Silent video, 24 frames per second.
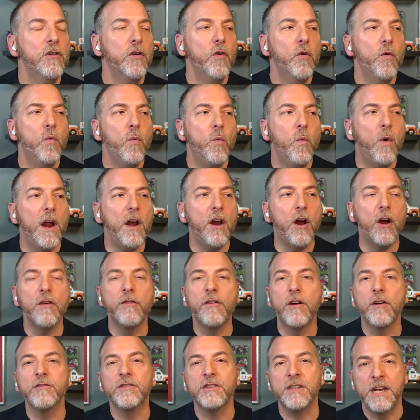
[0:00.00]
What are
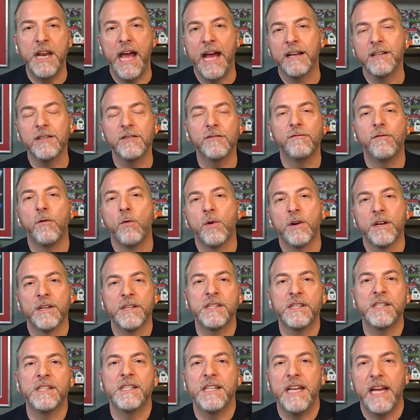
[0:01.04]
those next 4 to
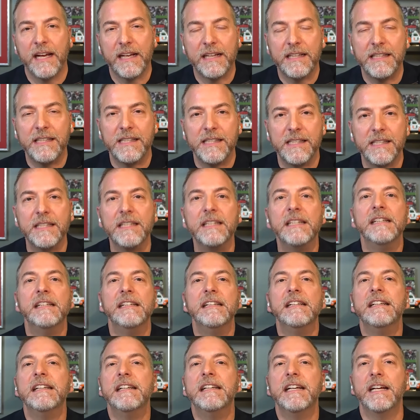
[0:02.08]
6
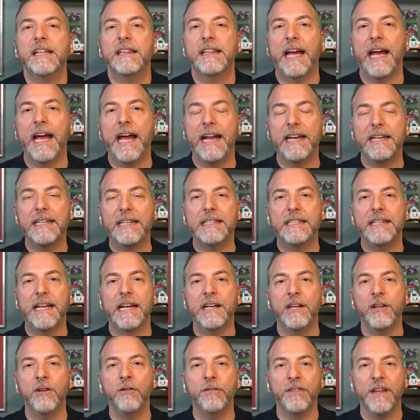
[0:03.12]
that
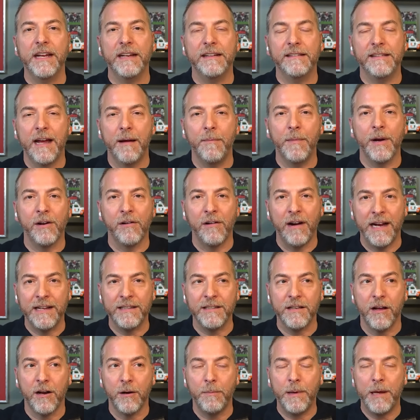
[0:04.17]
you think Democrats
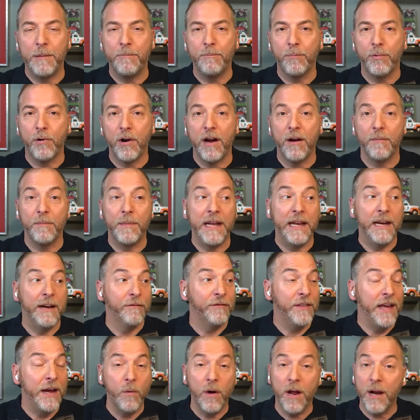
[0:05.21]
ought to be? If
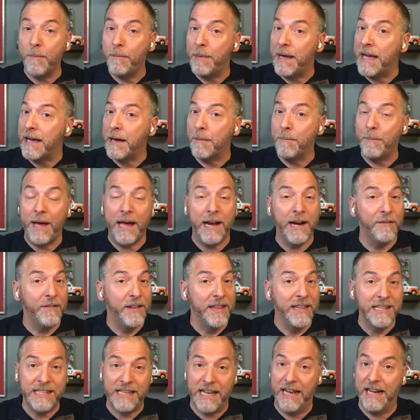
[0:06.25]
they want to be competitive in
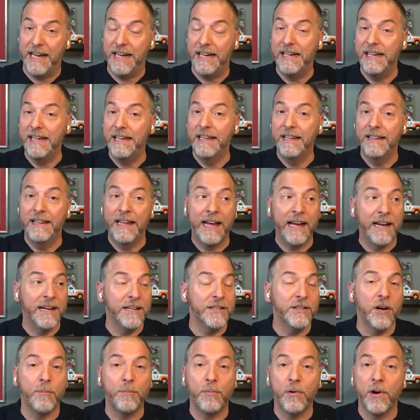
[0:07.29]
the Senate, they got to
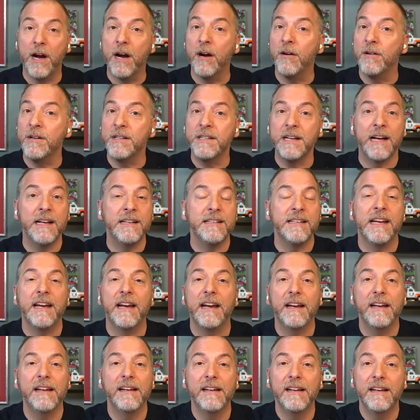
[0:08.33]
start prioritizing
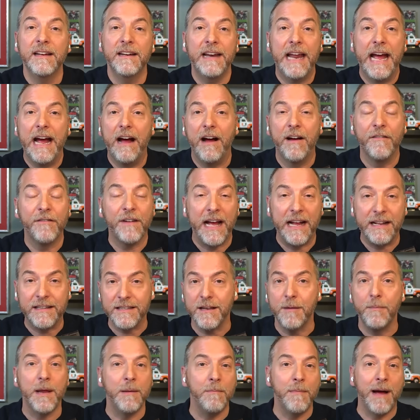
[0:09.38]
now. I've got
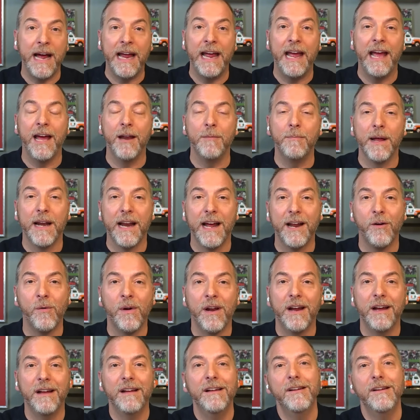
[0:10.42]
some in my head, but I don't want to